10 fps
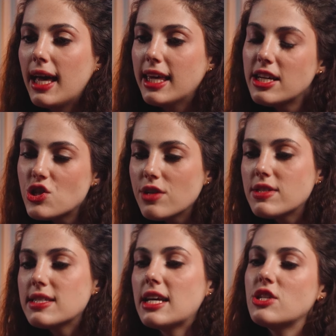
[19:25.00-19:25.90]
He achieved
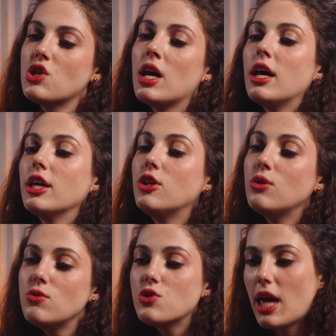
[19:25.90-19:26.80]
such
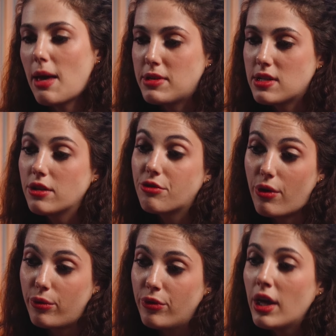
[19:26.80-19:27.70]
huge capital
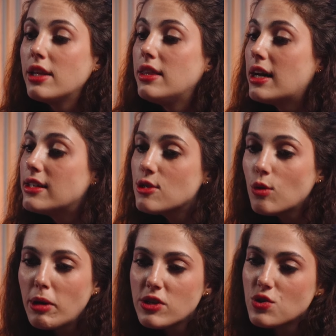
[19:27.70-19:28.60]
growth, not so
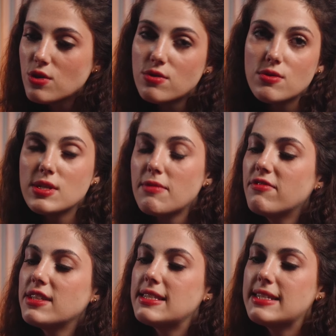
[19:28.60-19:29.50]
much due to some
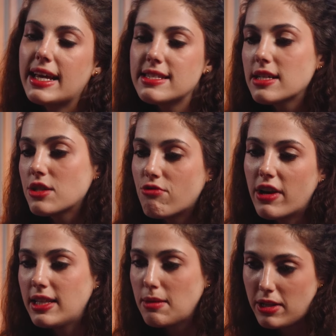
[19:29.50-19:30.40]
fantastic
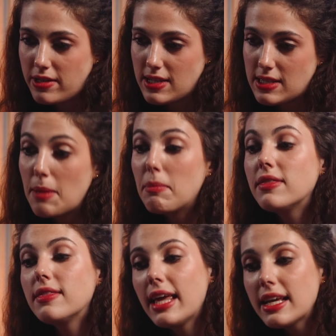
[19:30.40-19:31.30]
trading abilities,
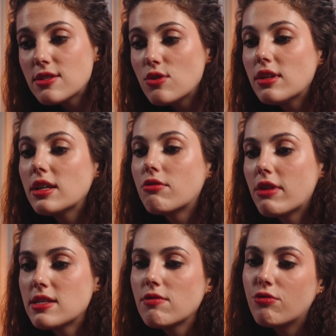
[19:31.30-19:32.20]
but thanks to an
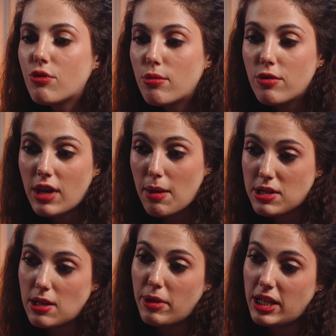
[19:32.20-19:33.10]
aggressive form of
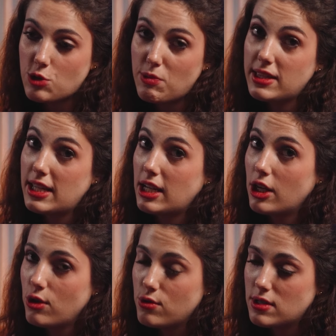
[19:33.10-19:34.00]
capital management that he
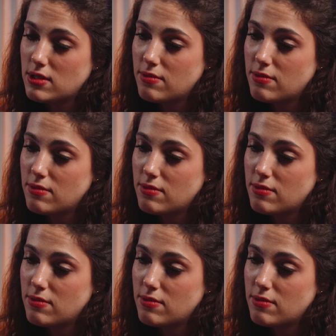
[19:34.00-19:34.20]
used.